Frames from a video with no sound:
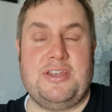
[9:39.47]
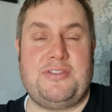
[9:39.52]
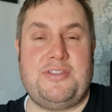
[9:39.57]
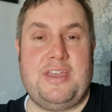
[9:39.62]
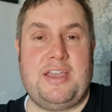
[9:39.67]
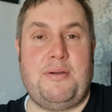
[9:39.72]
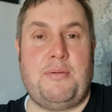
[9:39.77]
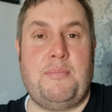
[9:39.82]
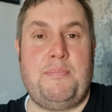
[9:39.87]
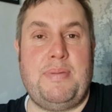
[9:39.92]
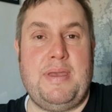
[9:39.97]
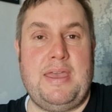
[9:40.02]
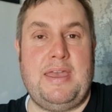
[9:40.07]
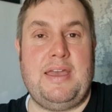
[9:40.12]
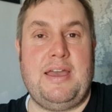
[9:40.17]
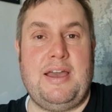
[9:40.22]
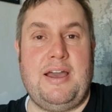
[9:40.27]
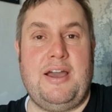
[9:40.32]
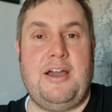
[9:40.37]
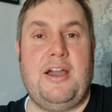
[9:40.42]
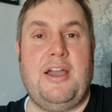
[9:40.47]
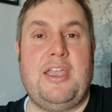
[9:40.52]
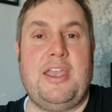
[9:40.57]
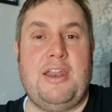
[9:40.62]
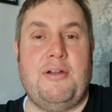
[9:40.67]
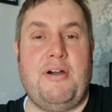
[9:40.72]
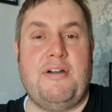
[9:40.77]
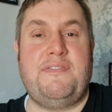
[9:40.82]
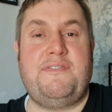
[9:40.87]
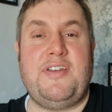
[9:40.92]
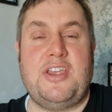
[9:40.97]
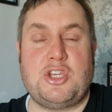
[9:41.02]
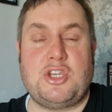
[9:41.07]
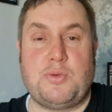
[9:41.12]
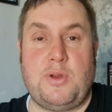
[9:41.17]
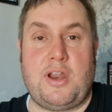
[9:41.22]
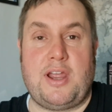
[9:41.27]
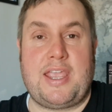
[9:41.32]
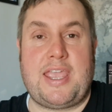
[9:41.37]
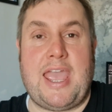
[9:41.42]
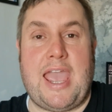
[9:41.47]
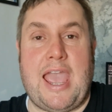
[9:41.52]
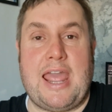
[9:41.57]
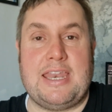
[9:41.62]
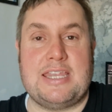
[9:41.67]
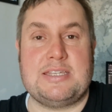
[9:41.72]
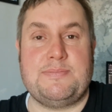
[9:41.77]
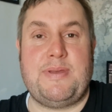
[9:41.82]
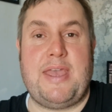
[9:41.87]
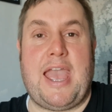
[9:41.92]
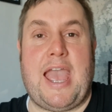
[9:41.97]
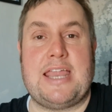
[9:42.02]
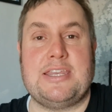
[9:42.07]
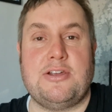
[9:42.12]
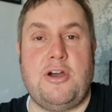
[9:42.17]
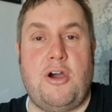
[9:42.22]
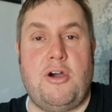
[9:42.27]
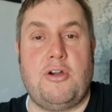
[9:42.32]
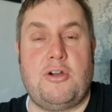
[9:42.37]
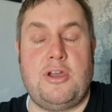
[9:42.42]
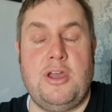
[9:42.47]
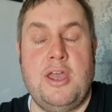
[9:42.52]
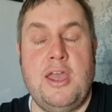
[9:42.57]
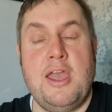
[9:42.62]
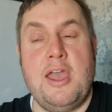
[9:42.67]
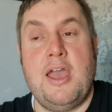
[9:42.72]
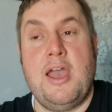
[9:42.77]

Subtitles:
I think I'm a bit, I fish when I can. It's a bit ad hoc.